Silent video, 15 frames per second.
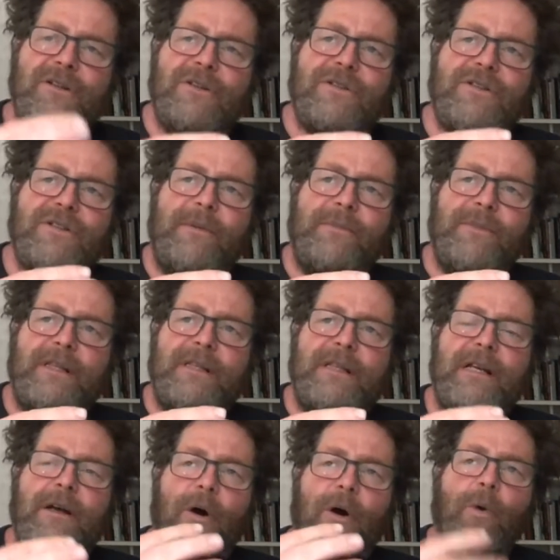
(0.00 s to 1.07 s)
just something
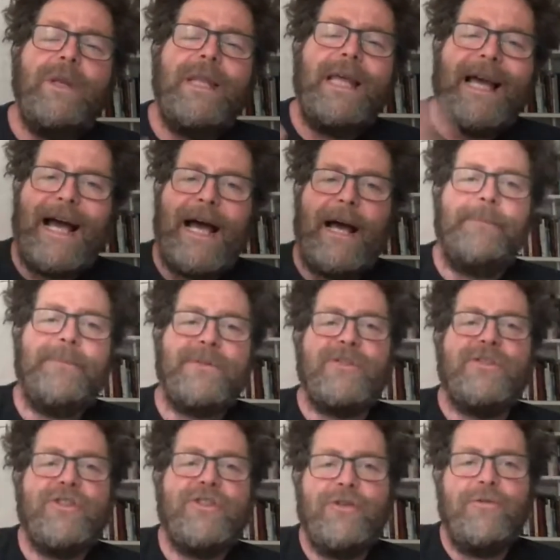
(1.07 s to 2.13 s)
that only
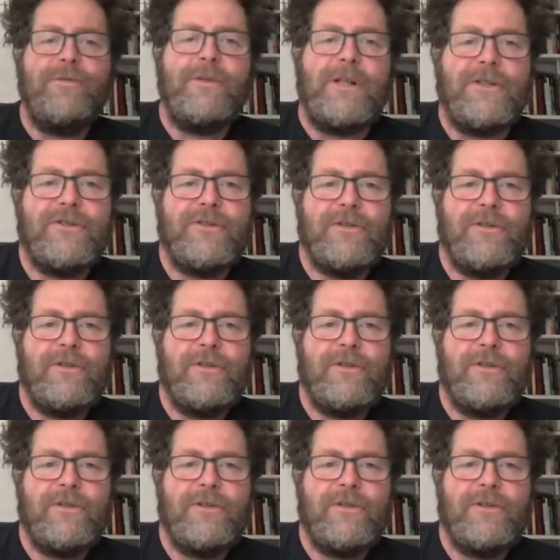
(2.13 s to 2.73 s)
happens to us.